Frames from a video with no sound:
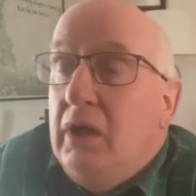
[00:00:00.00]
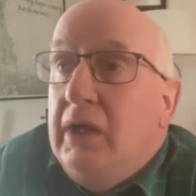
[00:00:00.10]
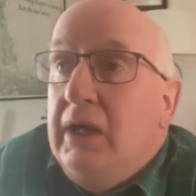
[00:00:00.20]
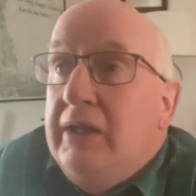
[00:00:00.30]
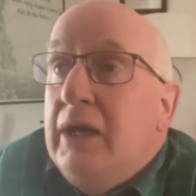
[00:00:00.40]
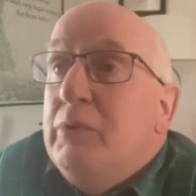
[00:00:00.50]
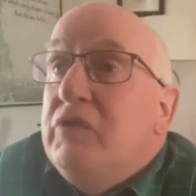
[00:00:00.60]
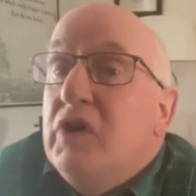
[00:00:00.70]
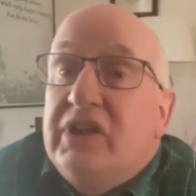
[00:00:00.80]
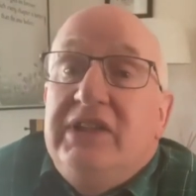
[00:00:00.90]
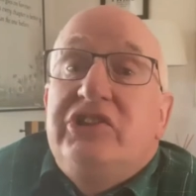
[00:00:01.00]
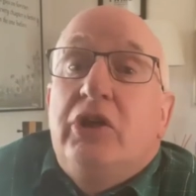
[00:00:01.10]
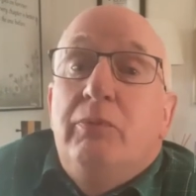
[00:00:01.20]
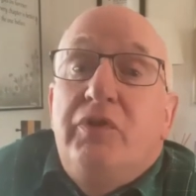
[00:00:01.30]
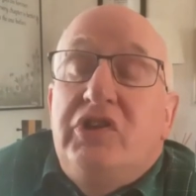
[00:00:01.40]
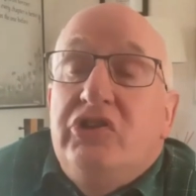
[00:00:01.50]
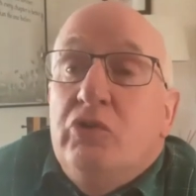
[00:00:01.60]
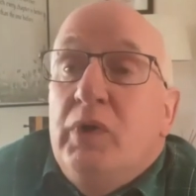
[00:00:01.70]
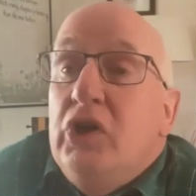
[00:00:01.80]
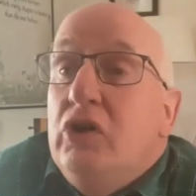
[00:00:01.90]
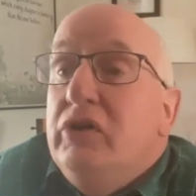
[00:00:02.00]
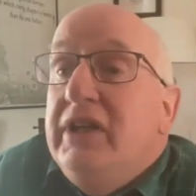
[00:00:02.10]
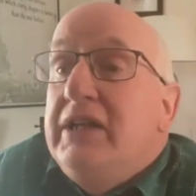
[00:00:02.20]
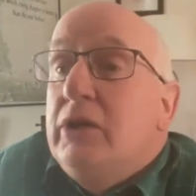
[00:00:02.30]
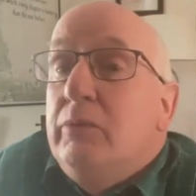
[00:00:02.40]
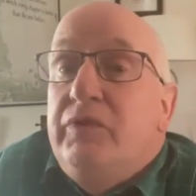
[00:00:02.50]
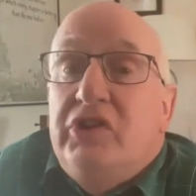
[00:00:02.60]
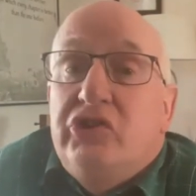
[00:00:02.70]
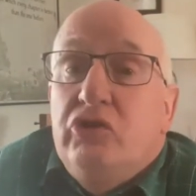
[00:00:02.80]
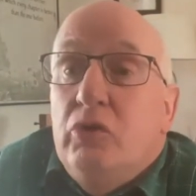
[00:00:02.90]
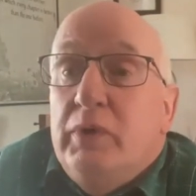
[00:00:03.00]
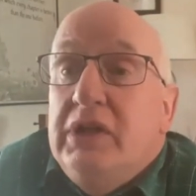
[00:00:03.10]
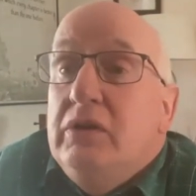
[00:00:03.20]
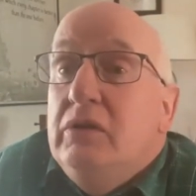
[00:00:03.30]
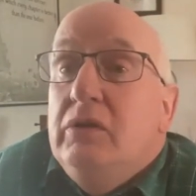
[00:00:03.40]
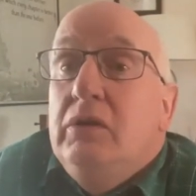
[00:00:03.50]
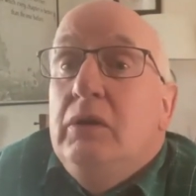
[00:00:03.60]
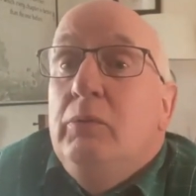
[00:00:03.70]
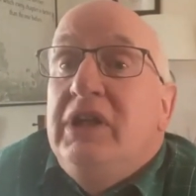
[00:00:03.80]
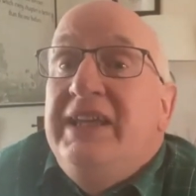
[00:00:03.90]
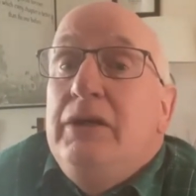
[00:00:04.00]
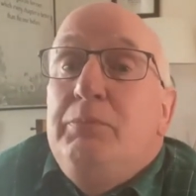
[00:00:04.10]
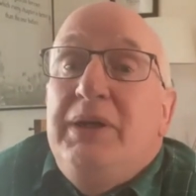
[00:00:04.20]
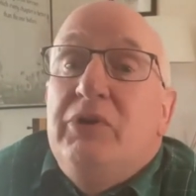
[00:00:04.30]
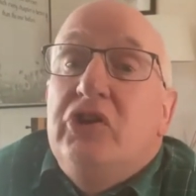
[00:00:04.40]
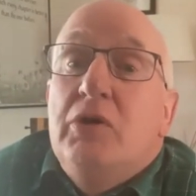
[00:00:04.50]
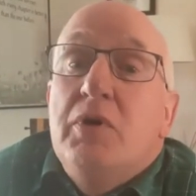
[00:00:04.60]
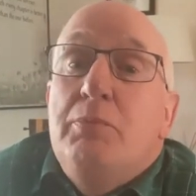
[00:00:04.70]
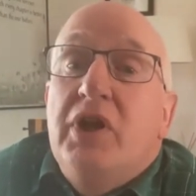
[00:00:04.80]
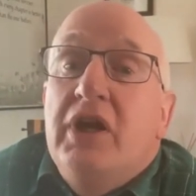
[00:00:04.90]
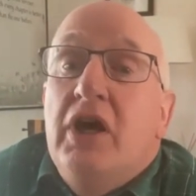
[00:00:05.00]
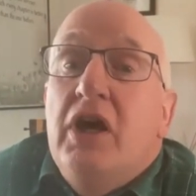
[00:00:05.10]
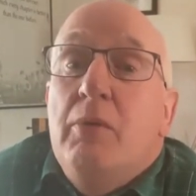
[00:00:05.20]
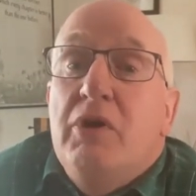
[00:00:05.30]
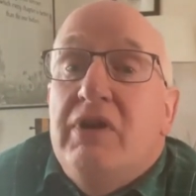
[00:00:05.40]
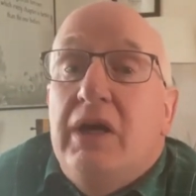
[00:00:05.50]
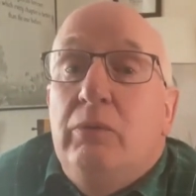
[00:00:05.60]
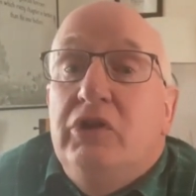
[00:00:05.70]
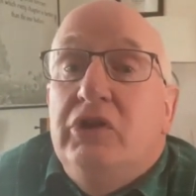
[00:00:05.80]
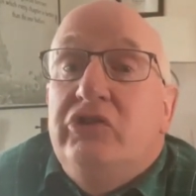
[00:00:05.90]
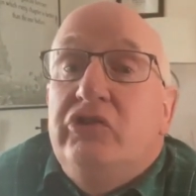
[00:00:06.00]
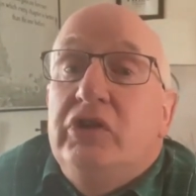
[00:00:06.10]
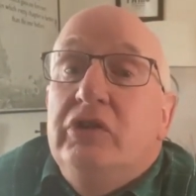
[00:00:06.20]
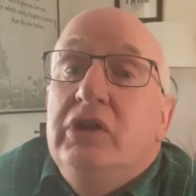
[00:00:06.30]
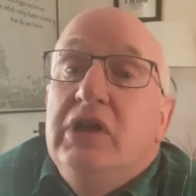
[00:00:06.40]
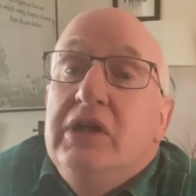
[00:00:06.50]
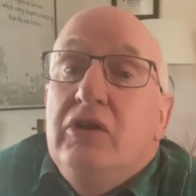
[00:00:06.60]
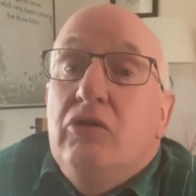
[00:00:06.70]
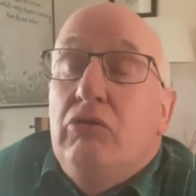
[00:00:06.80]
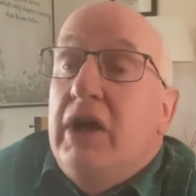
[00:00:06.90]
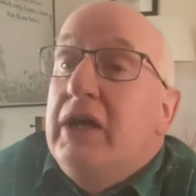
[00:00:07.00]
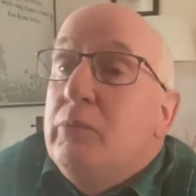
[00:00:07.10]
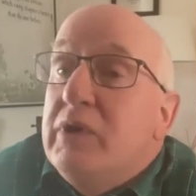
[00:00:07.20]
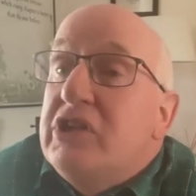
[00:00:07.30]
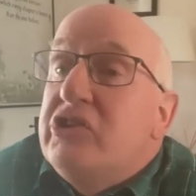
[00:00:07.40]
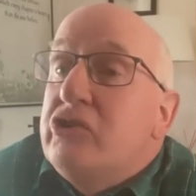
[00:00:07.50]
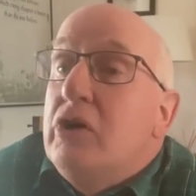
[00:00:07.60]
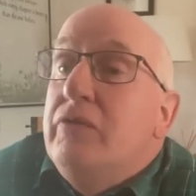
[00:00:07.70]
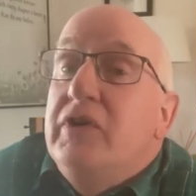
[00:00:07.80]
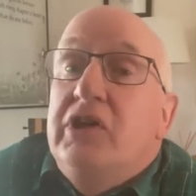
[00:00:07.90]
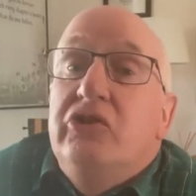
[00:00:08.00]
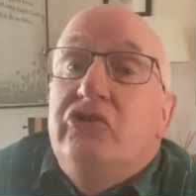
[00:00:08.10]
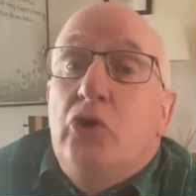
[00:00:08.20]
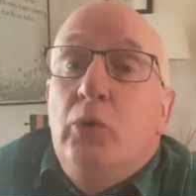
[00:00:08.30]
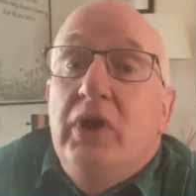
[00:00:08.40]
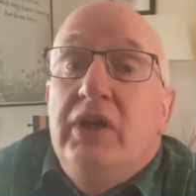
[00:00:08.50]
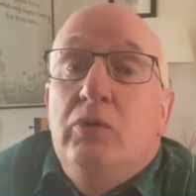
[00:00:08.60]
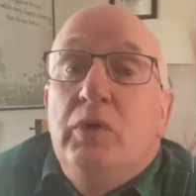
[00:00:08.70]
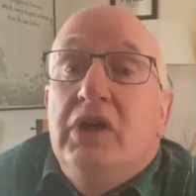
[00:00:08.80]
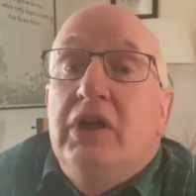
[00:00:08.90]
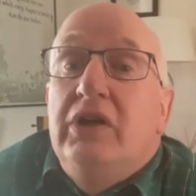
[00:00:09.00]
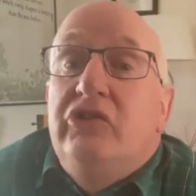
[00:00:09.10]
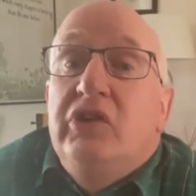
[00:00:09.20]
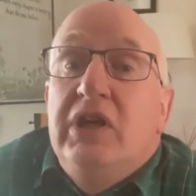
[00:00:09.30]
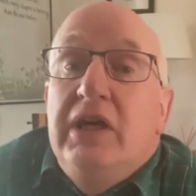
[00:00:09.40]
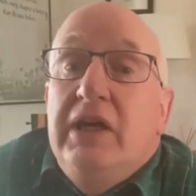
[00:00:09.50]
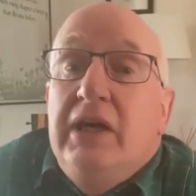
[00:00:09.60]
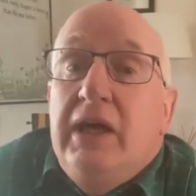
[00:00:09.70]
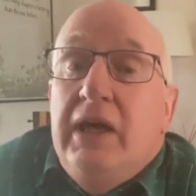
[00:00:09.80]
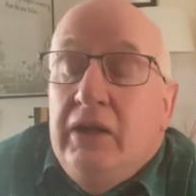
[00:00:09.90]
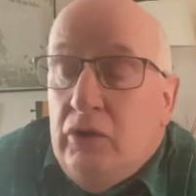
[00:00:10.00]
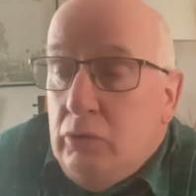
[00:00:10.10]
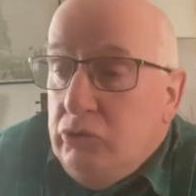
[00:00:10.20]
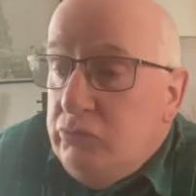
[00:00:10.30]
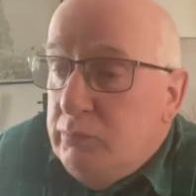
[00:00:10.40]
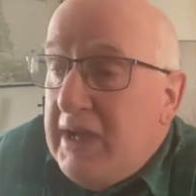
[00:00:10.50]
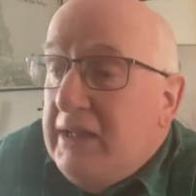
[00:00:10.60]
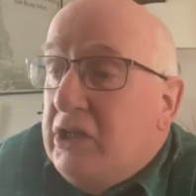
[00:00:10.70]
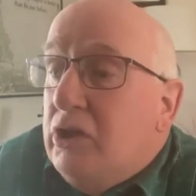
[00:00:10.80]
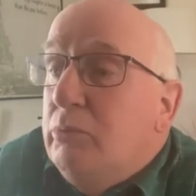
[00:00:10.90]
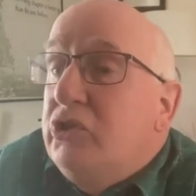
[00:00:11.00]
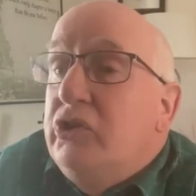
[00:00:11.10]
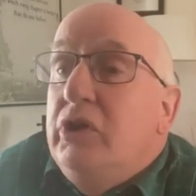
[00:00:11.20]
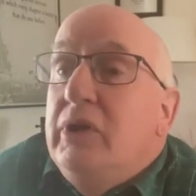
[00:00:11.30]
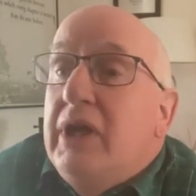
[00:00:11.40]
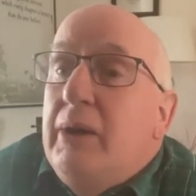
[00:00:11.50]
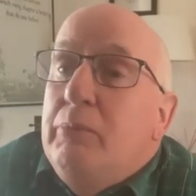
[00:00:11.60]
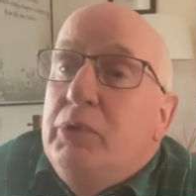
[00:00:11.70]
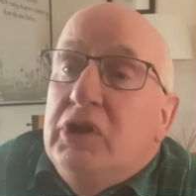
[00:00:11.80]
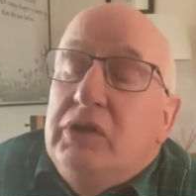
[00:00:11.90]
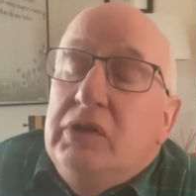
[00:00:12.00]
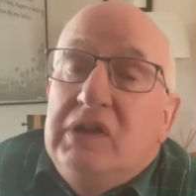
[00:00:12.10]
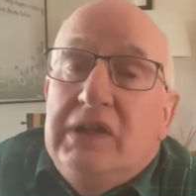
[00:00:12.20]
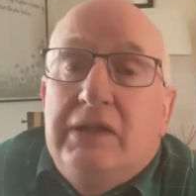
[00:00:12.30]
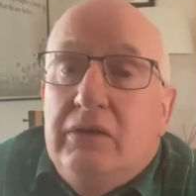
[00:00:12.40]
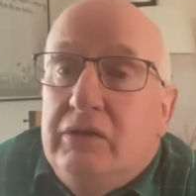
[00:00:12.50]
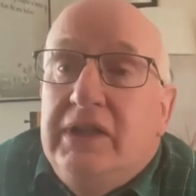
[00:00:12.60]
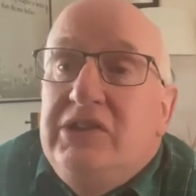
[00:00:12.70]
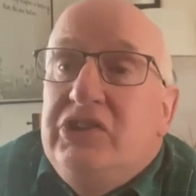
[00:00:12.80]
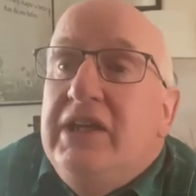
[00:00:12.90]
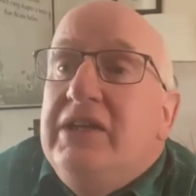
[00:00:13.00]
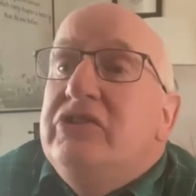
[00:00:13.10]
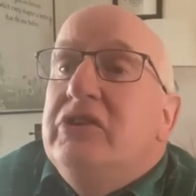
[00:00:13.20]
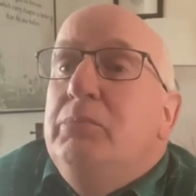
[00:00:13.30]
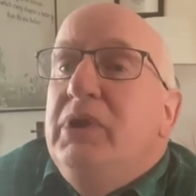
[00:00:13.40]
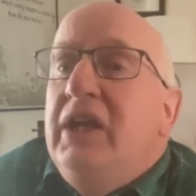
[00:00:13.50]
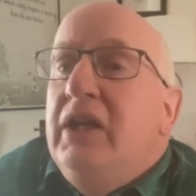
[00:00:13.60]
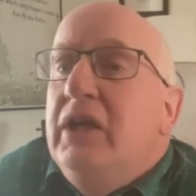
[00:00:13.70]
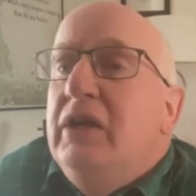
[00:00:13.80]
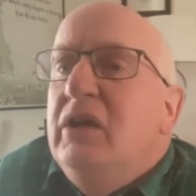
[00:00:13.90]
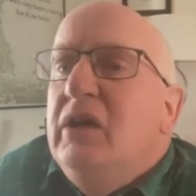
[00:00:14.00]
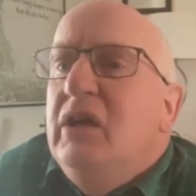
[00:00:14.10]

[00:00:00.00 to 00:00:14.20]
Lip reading: And now we've got these comforters, and we all need comforters, don't we? We need people to come and put an arm around us and cry with us and offer consoling words. And those men had come to do that, but they changed completely.